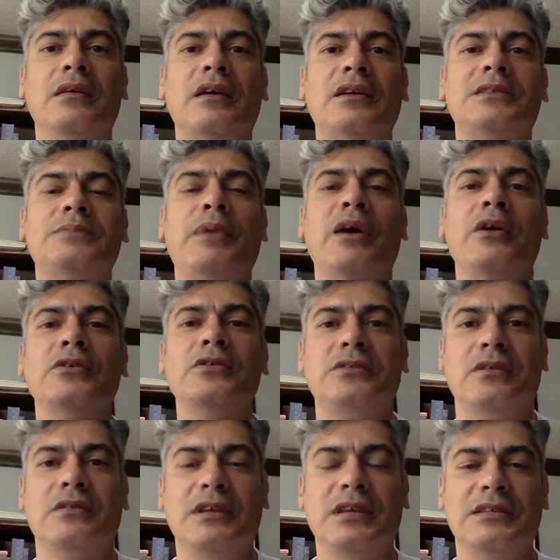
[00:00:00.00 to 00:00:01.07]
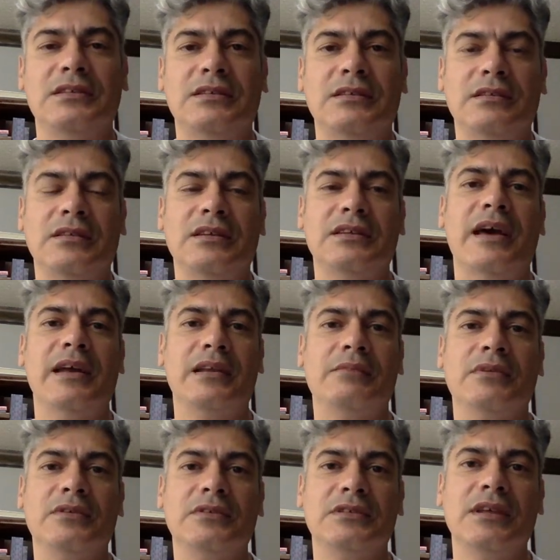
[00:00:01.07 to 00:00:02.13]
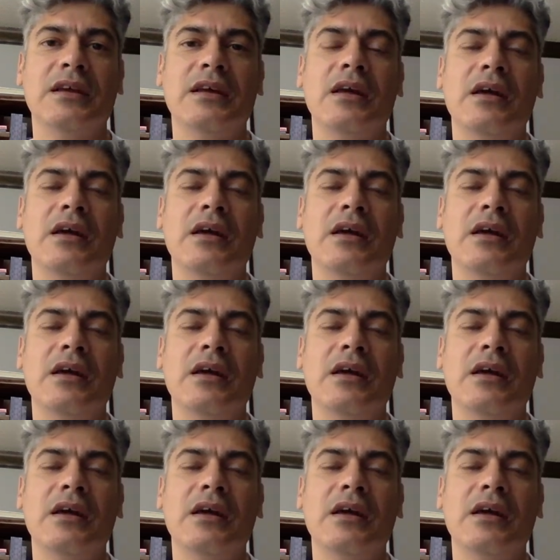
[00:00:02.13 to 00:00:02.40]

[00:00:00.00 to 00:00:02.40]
exposed to these animals,